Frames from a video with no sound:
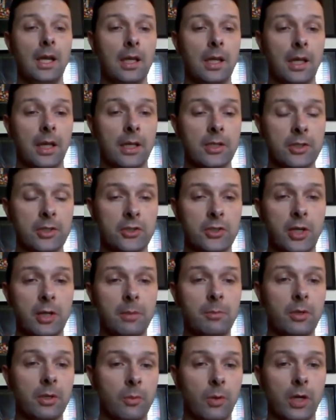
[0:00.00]
as a
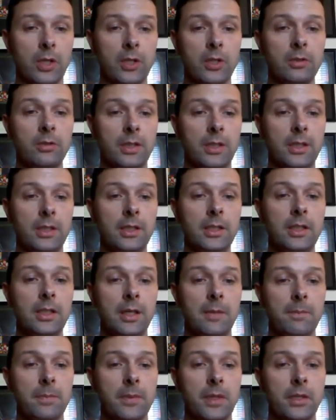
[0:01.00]
summary, what you need
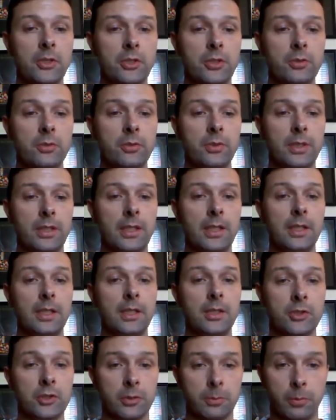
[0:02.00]
is you
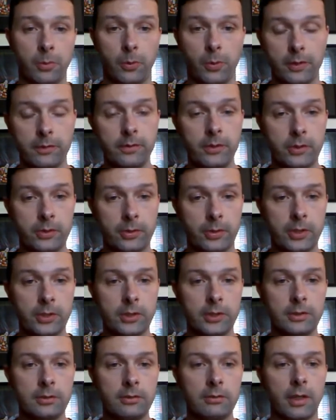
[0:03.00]
need supportive
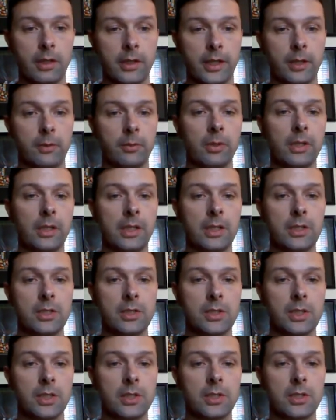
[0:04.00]
nutrition, and that really
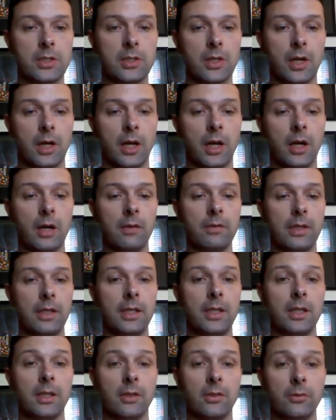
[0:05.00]
consists of
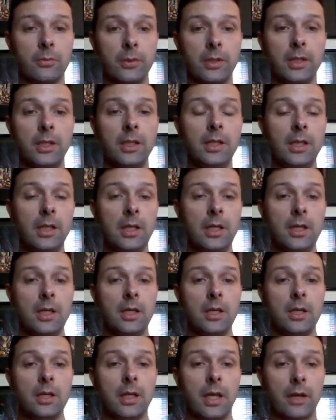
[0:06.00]
eating every 3
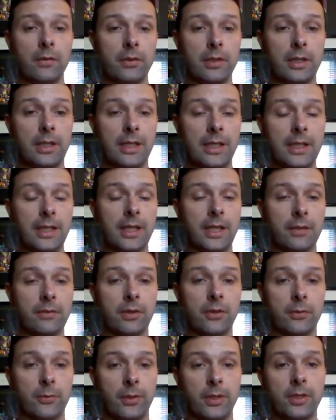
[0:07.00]
to
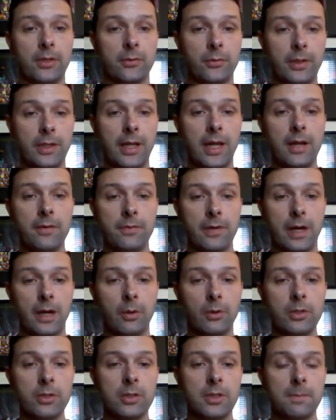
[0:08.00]
3.5
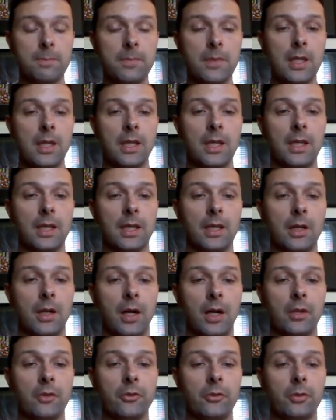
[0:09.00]
hours. It
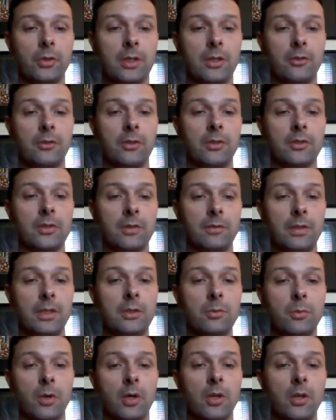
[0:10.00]
also consists of
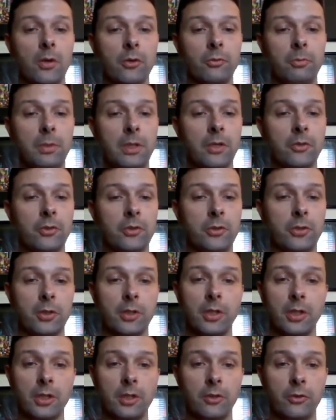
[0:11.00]
each one of those meals that you're
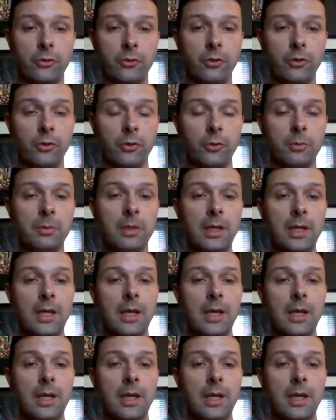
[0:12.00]
going to consume